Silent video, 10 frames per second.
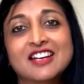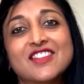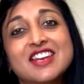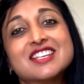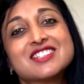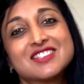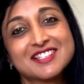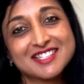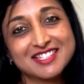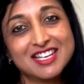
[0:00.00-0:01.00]
then it's the
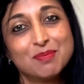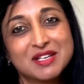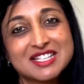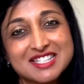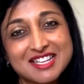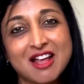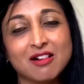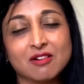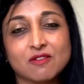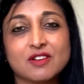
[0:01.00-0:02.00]
sleep
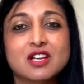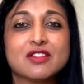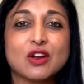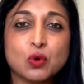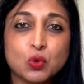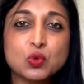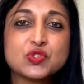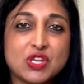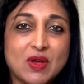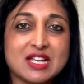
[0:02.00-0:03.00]
itself that
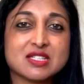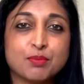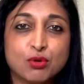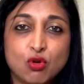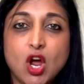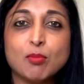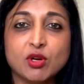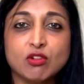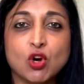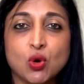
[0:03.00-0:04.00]
also has a
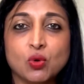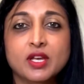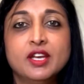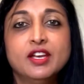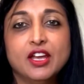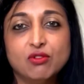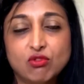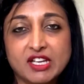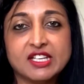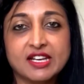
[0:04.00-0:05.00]
primary role in
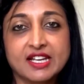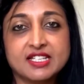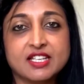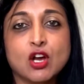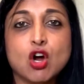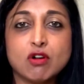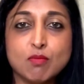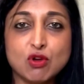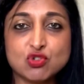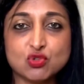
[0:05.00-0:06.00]
regulating our
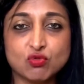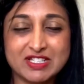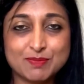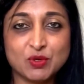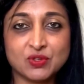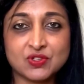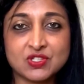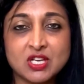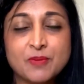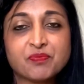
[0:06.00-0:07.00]
emotional response.
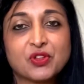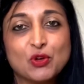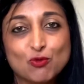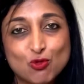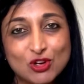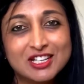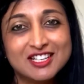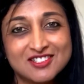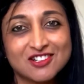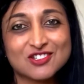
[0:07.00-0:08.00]
It really
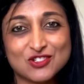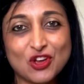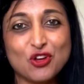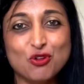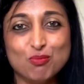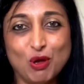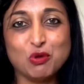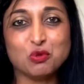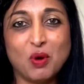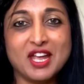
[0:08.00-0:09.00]
does go
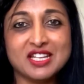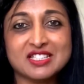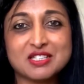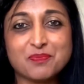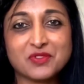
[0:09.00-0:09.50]
both ways.